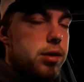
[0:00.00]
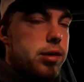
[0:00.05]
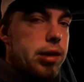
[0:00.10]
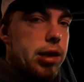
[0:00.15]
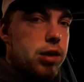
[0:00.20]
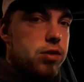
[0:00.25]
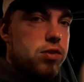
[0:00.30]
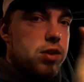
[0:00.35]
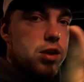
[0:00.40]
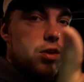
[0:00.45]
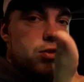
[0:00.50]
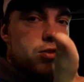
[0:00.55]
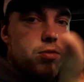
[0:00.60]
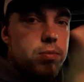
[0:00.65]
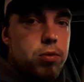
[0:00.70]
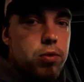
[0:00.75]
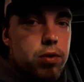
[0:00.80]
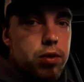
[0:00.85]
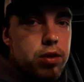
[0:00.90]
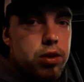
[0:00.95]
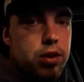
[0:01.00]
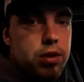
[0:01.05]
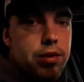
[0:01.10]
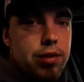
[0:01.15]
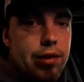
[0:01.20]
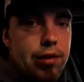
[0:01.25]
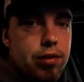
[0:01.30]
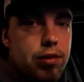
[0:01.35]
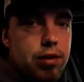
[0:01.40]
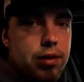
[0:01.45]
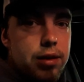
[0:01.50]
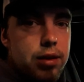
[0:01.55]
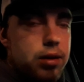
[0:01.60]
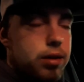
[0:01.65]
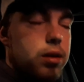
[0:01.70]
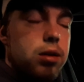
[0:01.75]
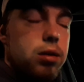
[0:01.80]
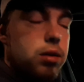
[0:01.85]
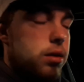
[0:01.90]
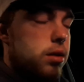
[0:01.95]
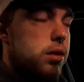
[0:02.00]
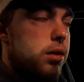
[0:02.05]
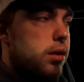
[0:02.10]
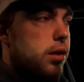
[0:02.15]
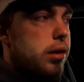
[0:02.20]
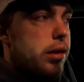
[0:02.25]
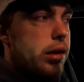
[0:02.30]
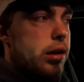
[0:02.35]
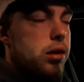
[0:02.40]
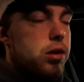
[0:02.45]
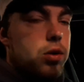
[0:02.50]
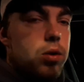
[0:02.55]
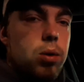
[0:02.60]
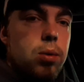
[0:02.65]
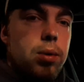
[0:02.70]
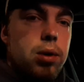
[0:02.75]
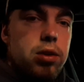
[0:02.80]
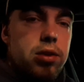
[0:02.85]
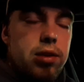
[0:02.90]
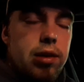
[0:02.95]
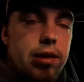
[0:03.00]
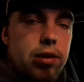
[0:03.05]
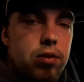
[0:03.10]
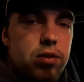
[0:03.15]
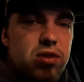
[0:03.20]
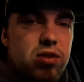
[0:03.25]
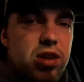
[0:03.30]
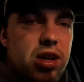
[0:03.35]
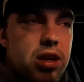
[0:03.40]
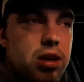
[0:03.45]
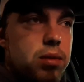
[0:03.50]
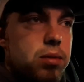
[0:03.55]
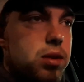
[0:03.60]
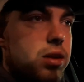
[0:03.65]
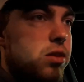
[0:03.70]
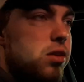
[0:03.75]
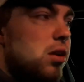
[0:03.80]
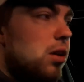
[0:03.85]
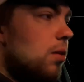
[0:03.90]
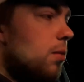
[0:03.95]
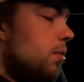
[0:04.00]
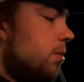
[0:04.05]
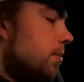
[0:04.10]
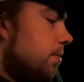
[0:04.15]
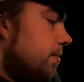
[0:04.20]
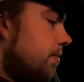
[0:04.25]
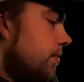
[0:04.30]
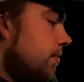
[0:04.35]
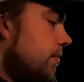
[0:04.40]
Like say you're smoking this inside, no one wants that. It'll stink out the entire room.